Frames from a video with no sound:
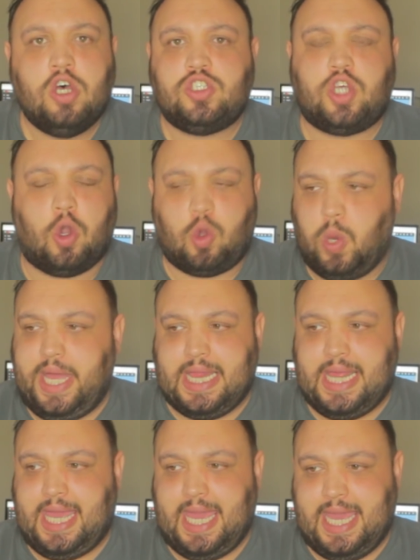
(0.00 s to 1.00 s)
so
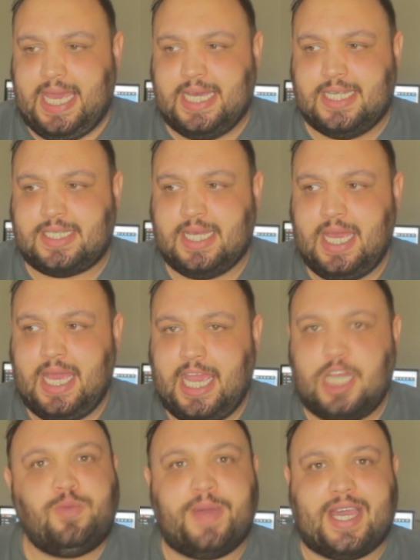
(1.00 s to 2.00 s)
quickly is
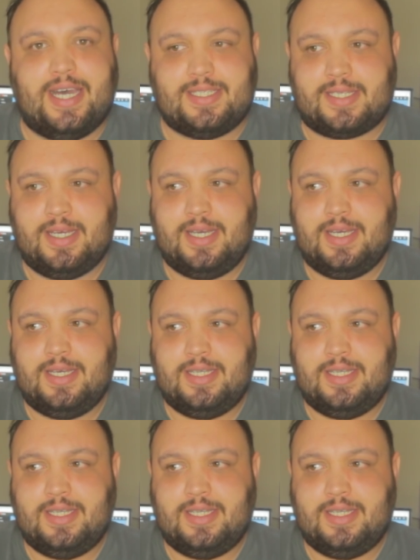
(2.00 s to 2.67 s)
is because